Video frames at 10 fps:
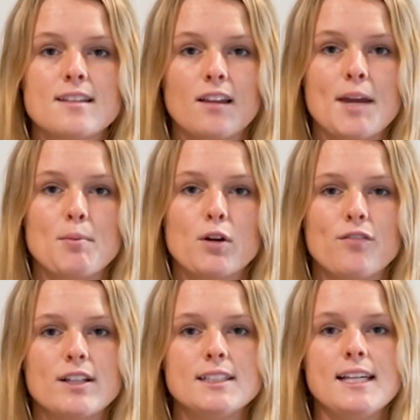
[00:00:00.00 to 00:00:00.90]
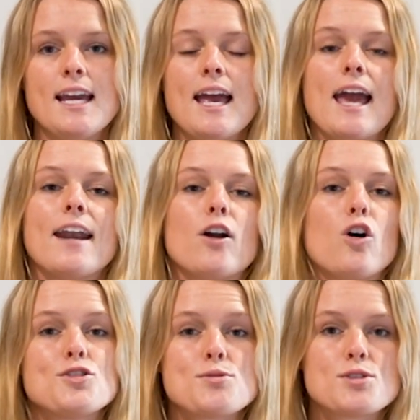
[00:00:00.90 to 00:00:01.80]
the light perfectly, and it
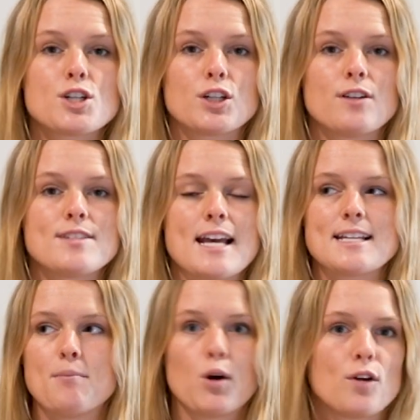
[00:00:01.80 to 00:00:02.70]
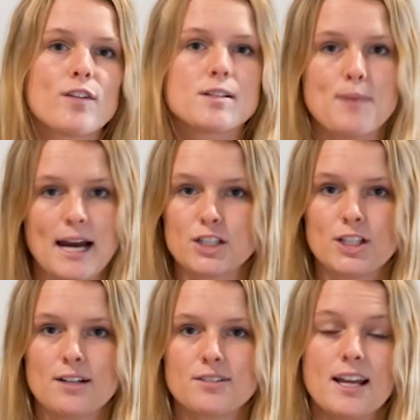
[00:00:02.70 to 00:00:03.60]
also serves as a perfect
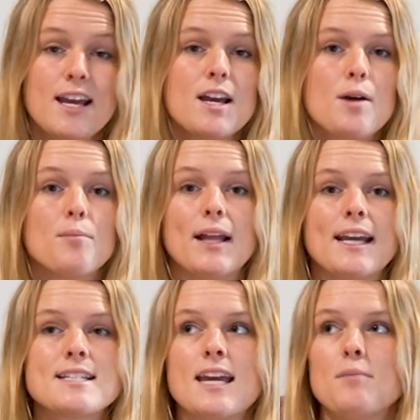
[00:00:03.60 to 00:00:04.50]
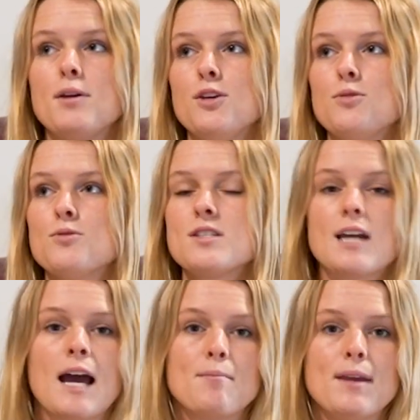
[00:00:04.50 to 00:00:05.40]
background. Blankets can be used to
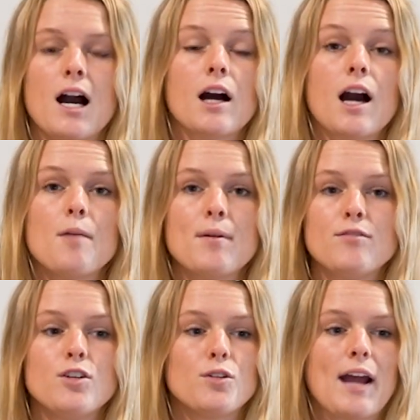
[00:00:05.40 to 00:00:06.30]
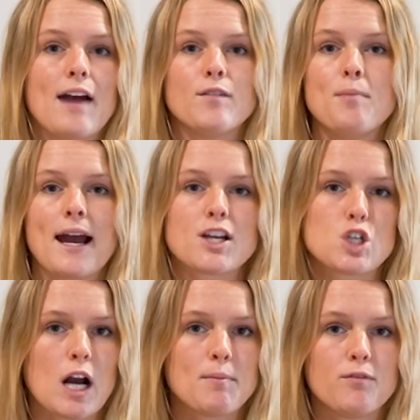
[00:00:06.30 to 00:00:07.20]
be hung up if you don't have a
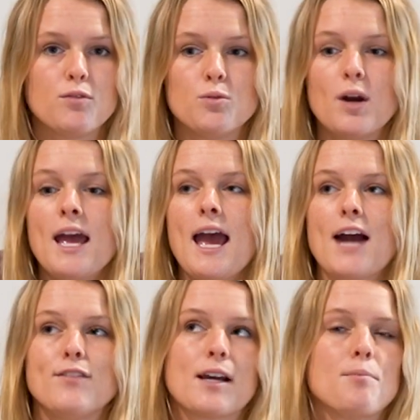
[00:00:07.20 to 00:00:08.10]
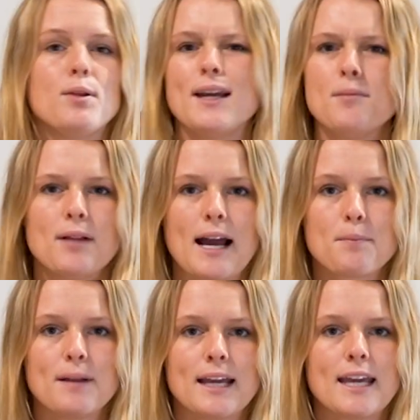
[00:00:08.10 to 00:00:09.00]
backdrop, if you have like a plain black
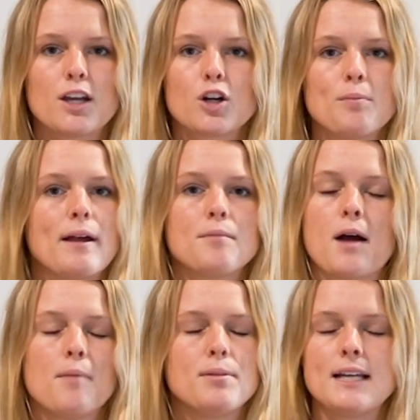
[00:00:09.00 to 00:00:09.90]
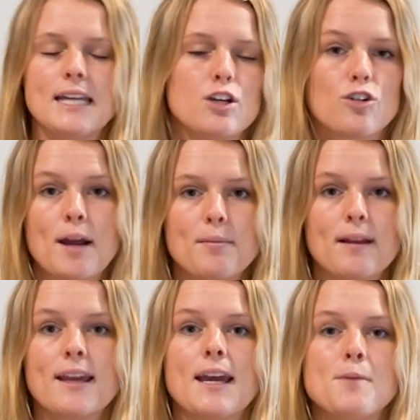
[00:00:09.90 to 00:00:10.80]
blanket or a plain gray
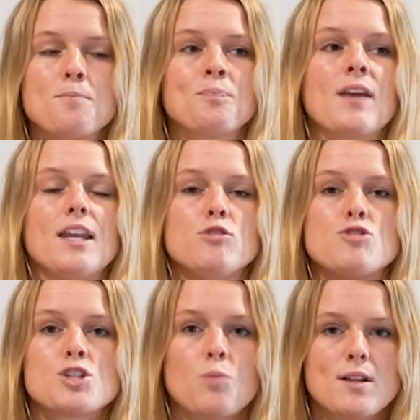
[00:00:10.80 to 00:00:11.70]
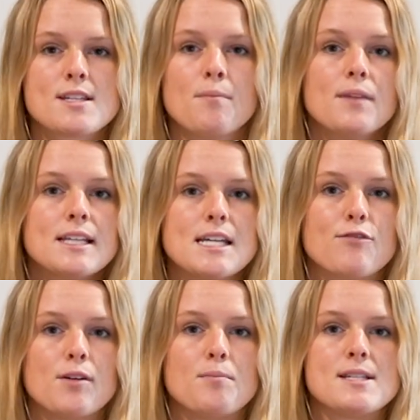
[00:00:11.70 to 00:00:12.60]
blanket, and you just want something
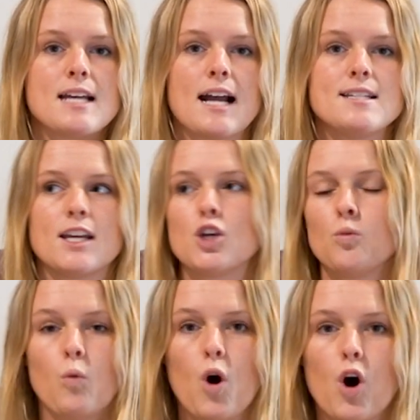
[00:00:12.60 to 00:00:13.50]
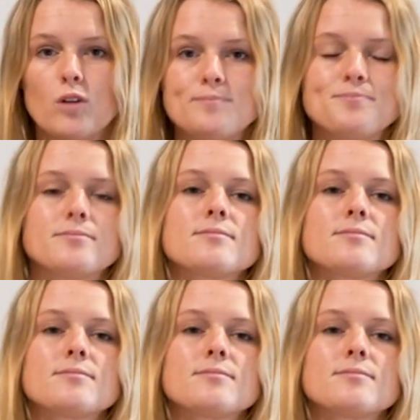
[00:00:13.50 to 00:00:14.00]
different besides like your wall.